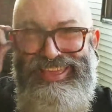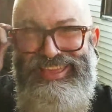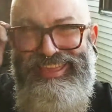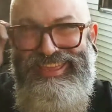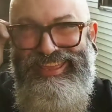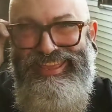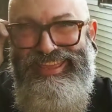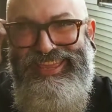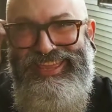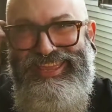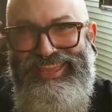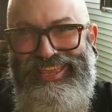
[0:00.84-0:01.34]

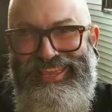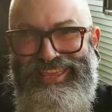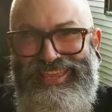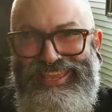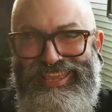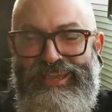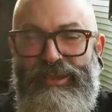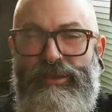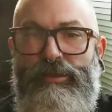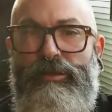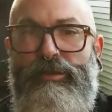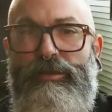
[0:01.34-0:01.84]
Hey!
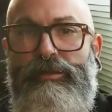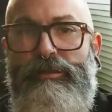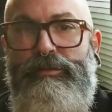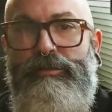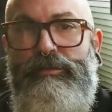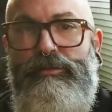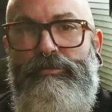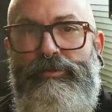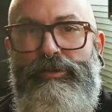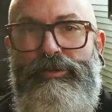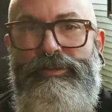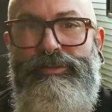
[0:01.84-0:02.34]

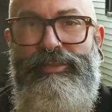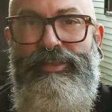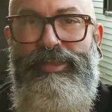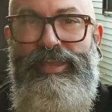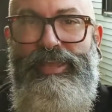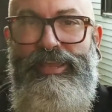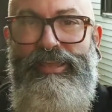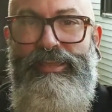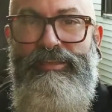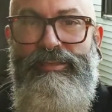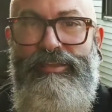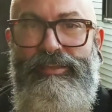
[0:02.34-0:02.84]
Well,
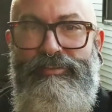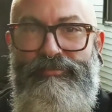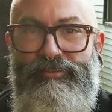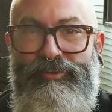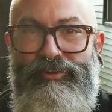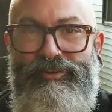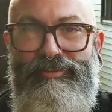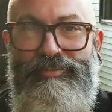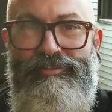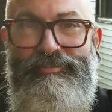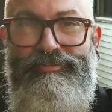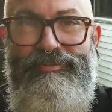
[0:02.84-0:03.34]
today,
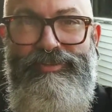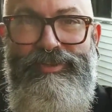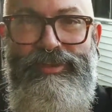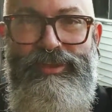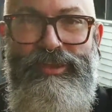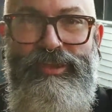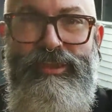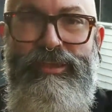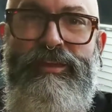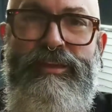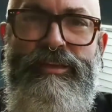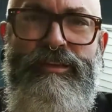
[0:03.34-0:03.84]
as you can
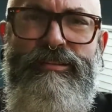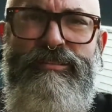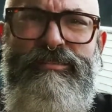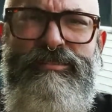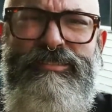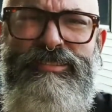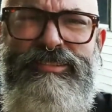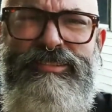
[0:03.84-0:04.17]
see,